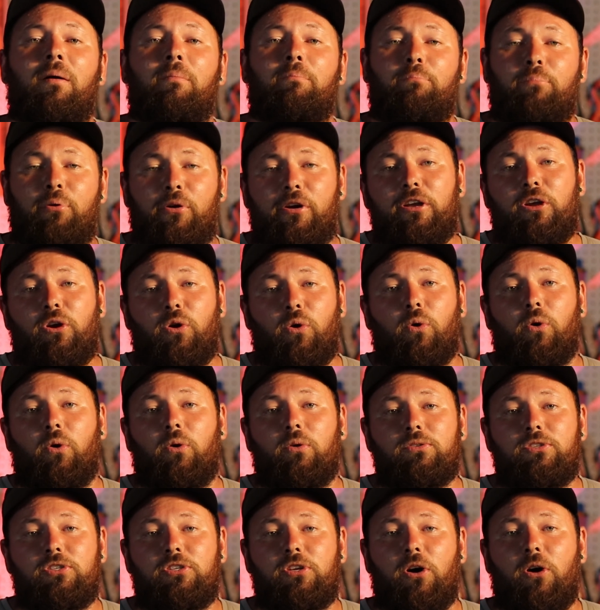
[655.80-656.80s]
pretty
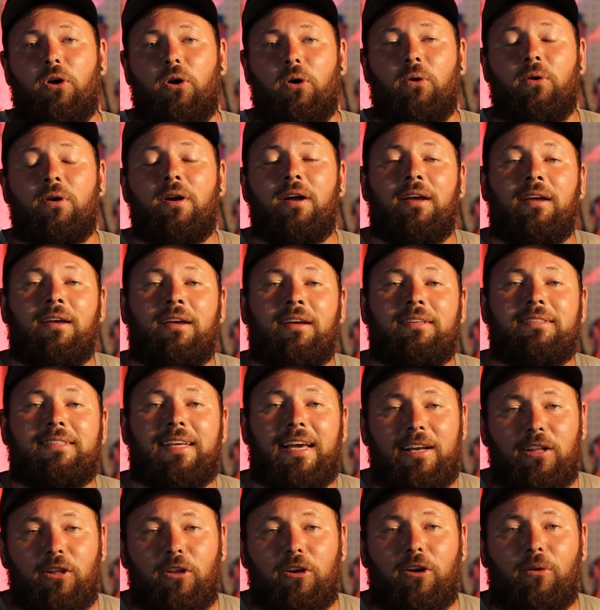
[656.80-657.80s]
cool. So
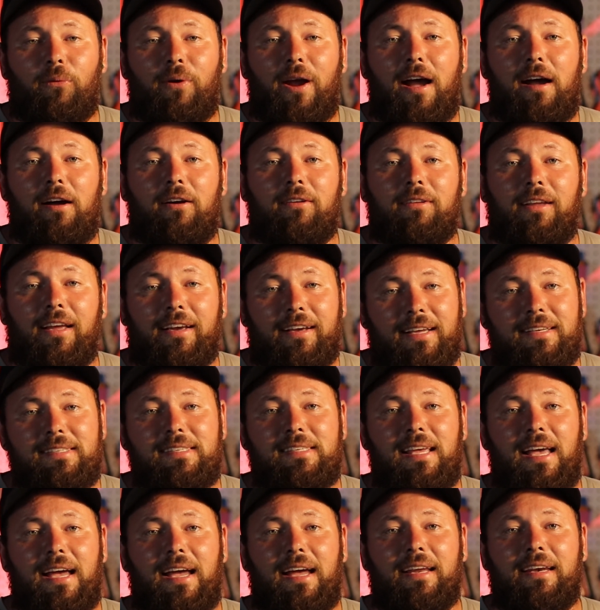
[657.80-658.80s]
take a look around. Like I
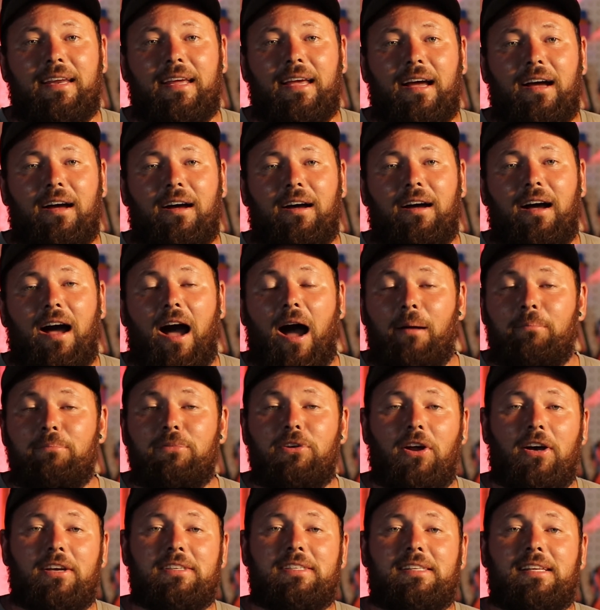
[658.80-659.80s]
said, I'm
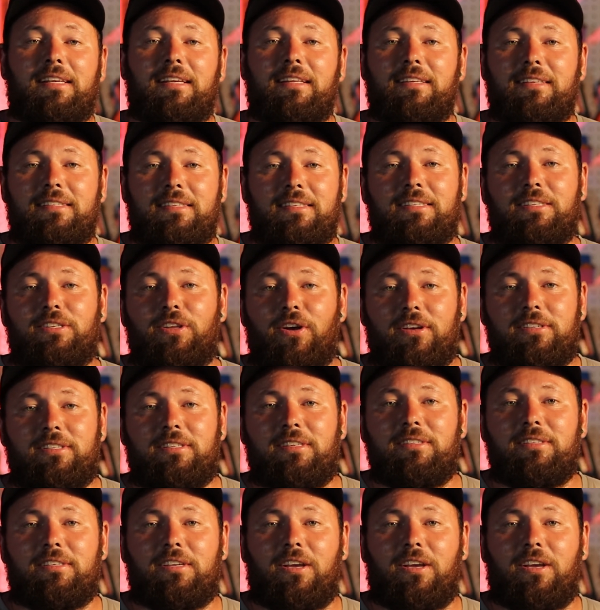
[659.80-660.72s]
Dustin. This is Dustin's